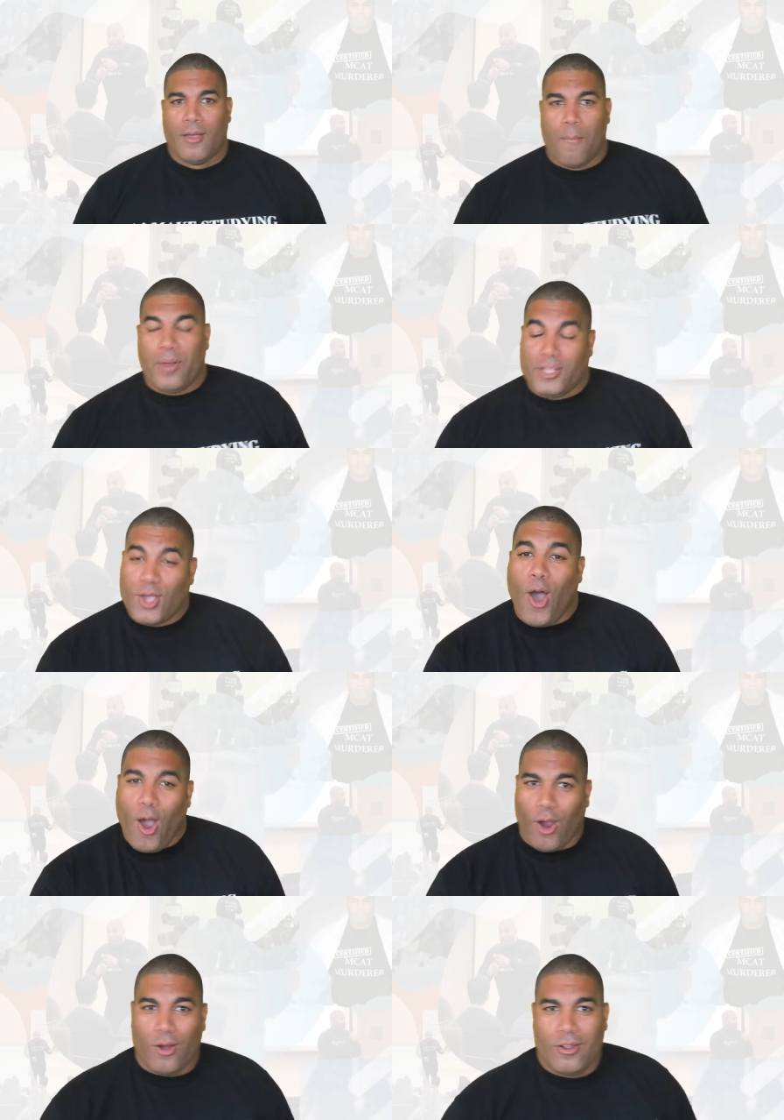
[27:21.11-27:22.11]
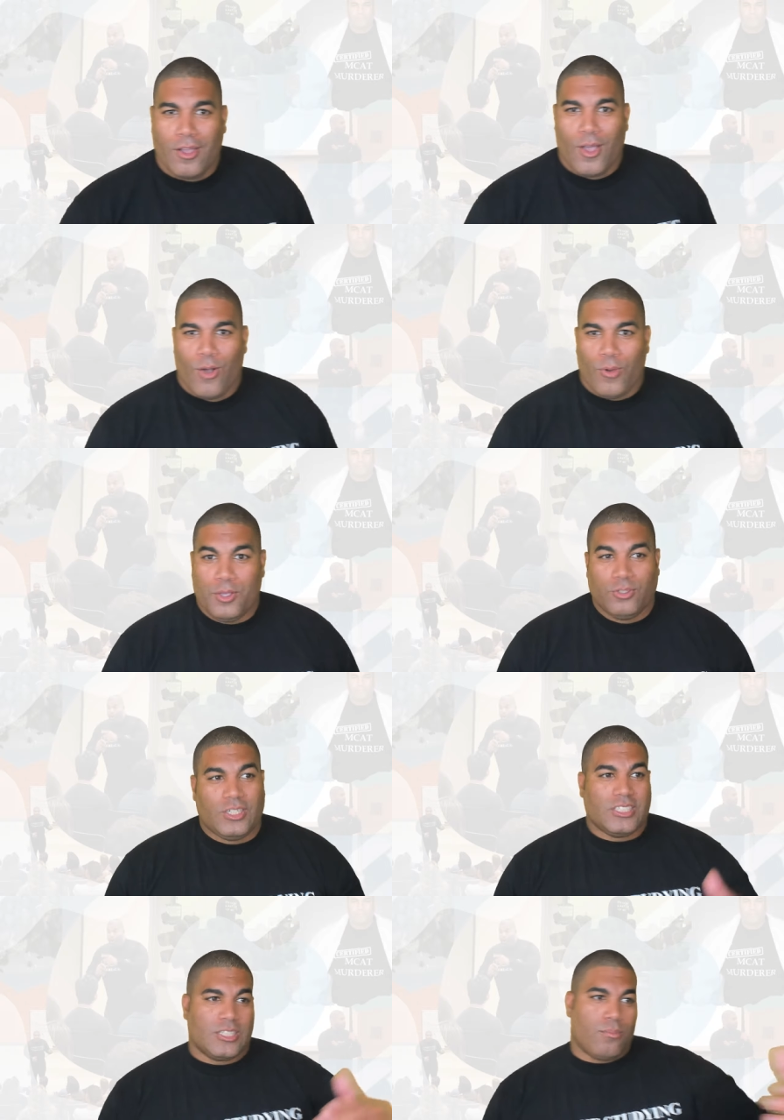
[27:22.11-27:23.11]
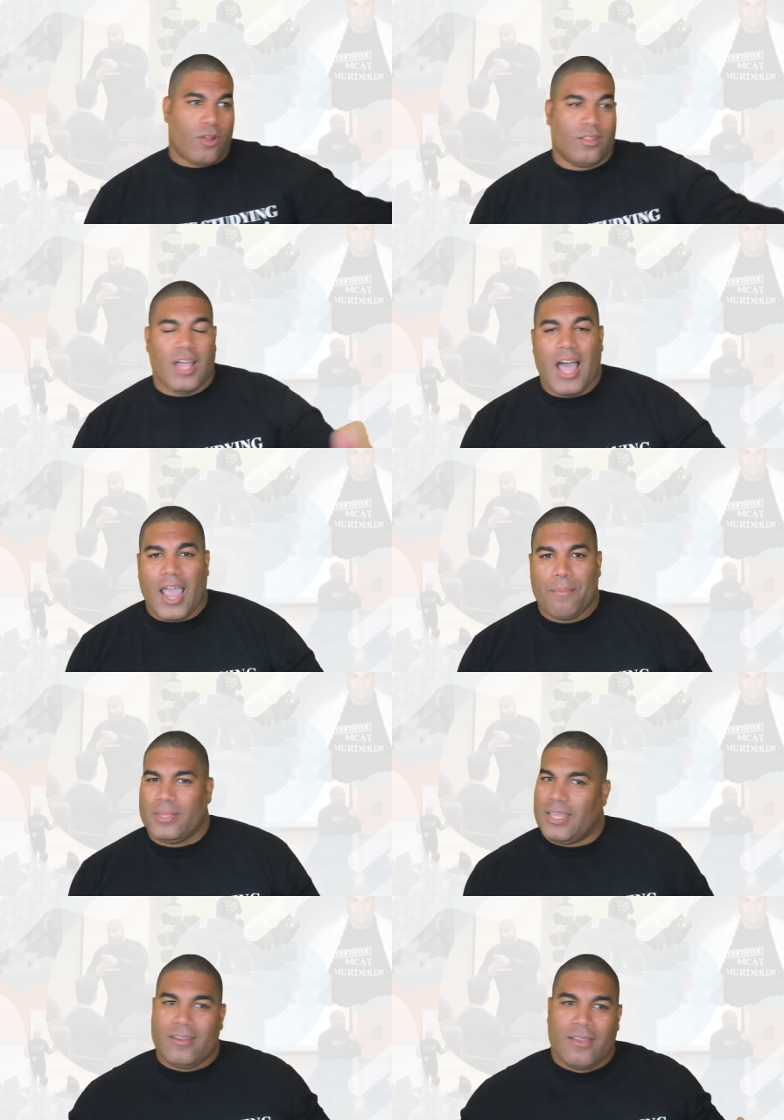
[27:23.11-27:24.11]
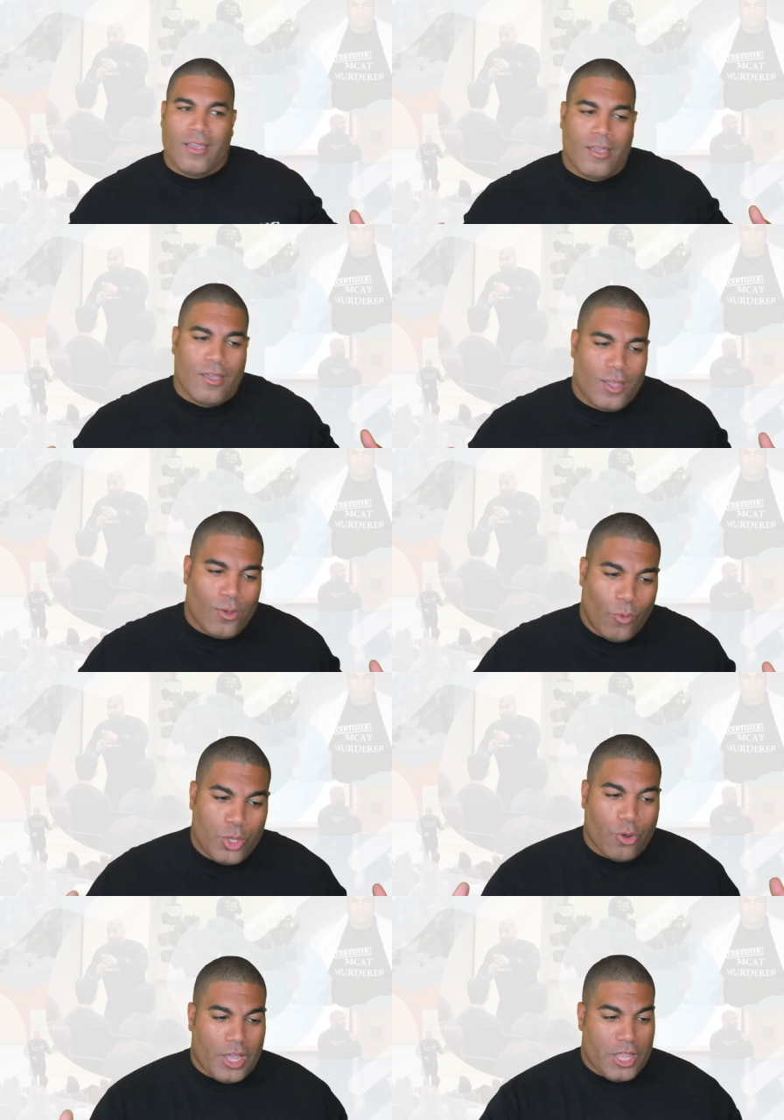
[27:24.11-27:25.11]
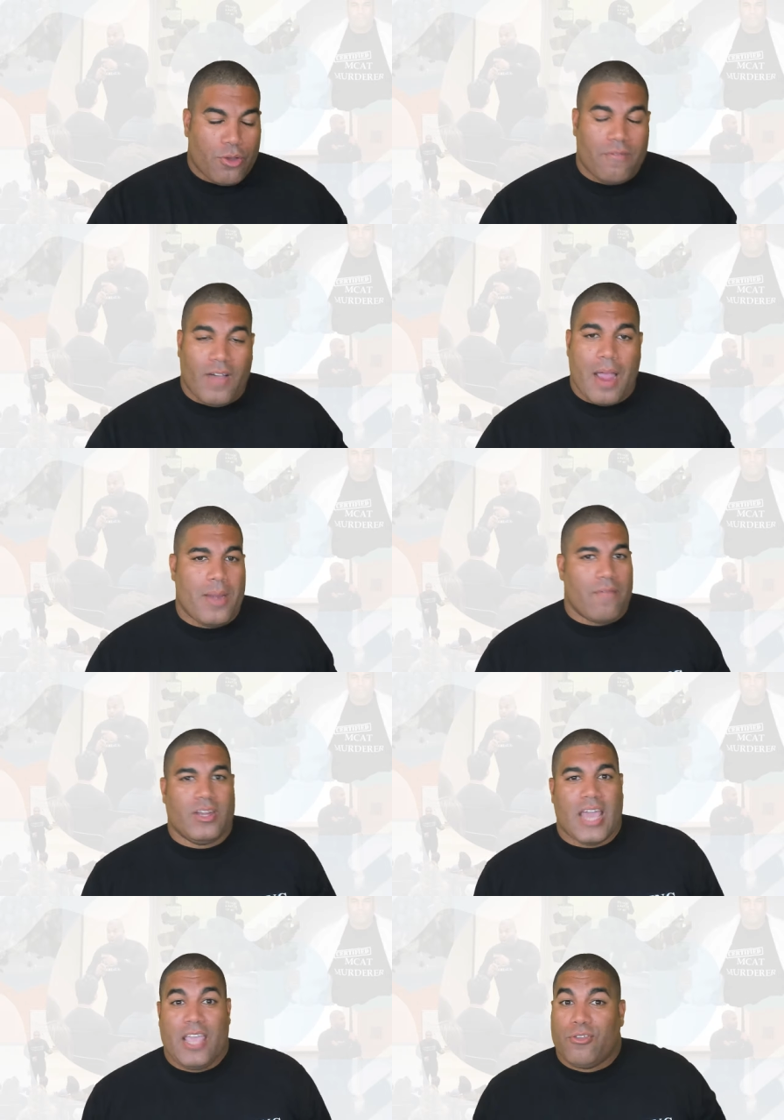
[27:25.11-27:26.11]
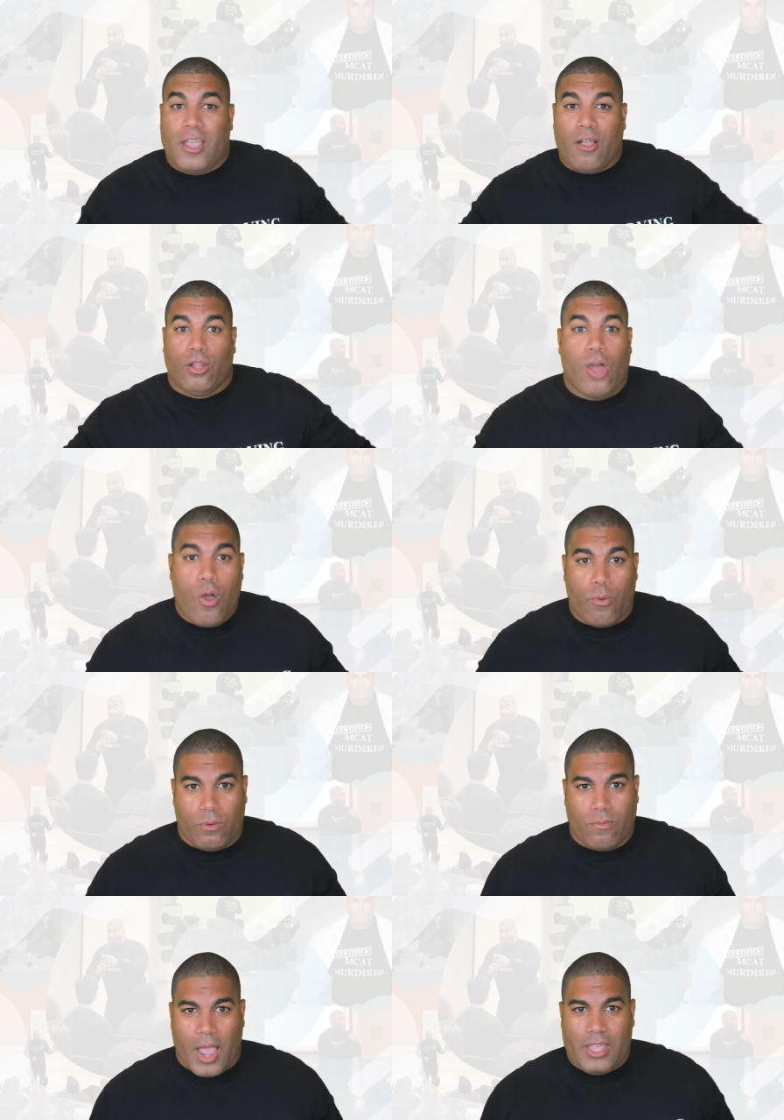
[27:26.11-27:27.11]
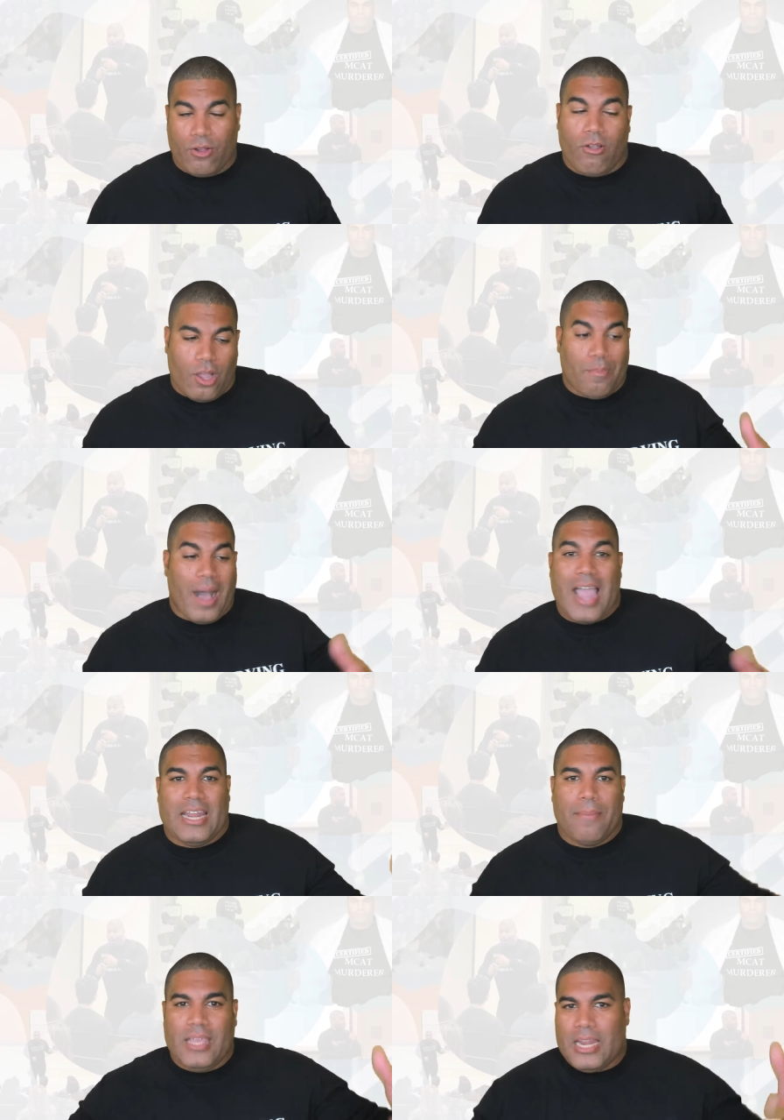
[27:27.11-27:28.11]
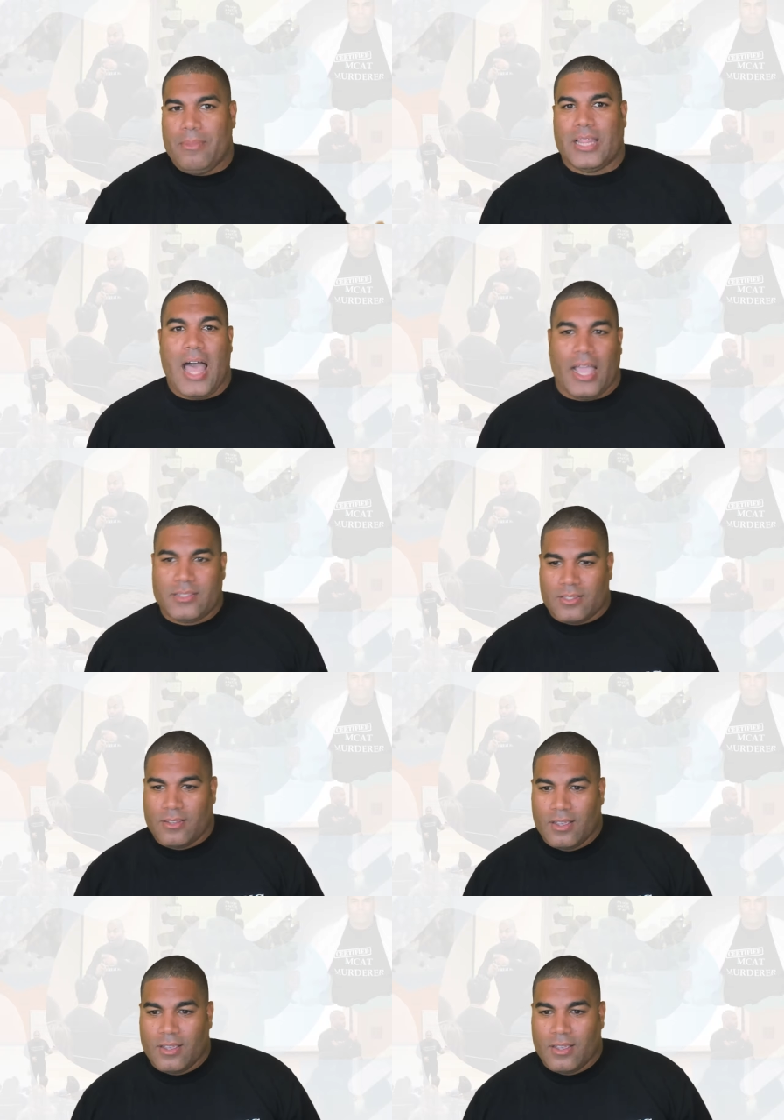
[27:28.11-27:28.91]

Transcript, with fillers: But it's hard when you see someone online, but then when you're in your environment every day, you're there alone, right? You're behind enemy lines.